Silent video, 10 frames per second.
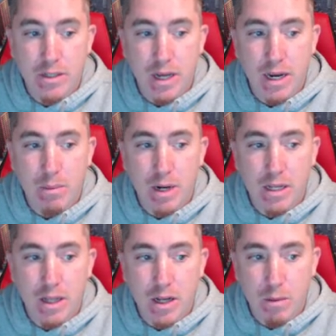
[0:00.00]
and I'm gonna
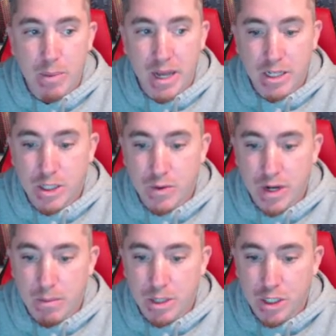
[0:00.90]
click on page 3 and
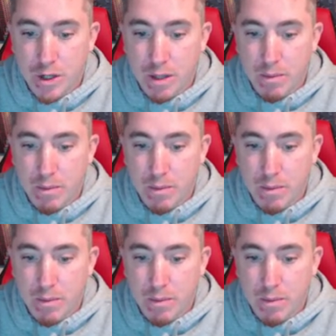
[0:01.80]
I'm gonna show them